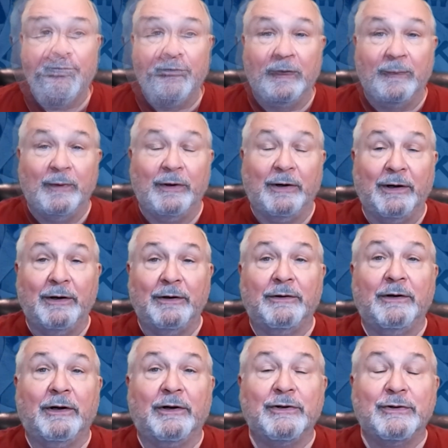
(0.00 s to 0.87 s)
From an
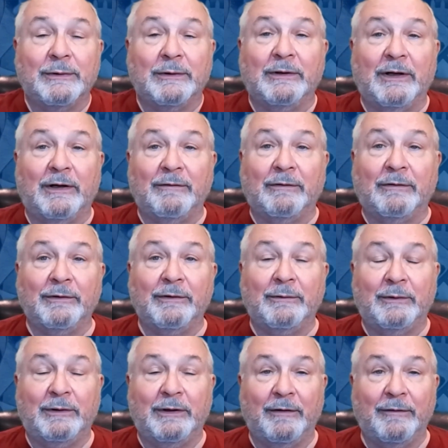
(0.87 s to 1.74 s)
architectural level,
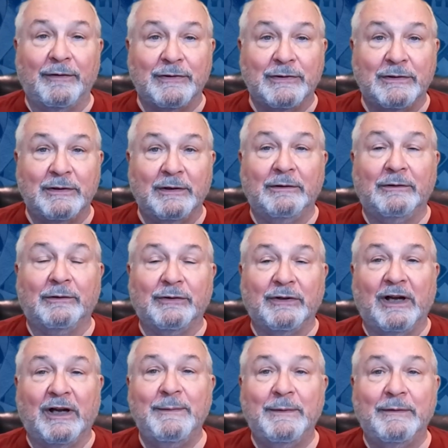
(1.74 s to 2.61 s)
you would have a single
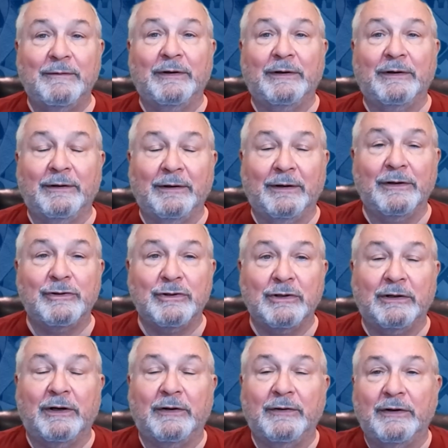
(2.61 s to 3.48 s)
type of
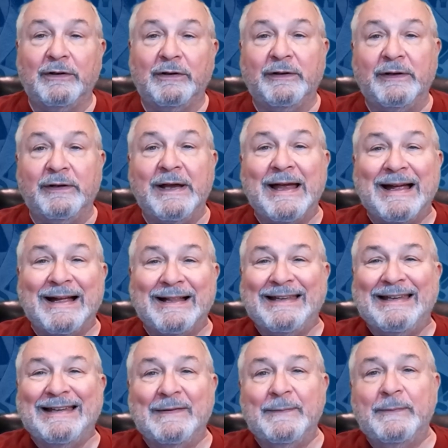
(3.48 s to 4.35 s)
integration, and
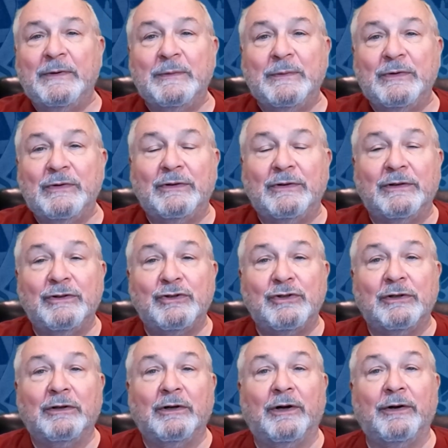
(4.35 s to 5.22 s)
the
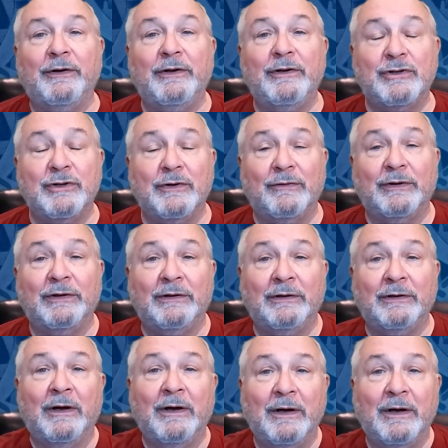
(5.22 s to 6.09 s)
implementation on each of
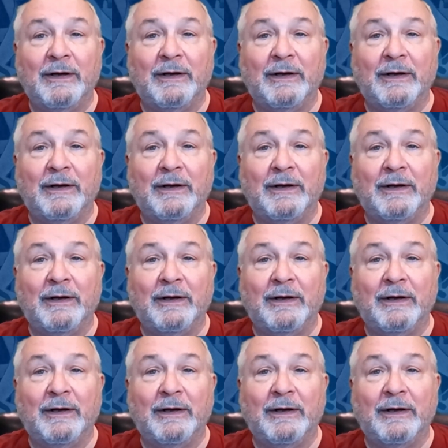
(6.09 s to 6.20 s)
the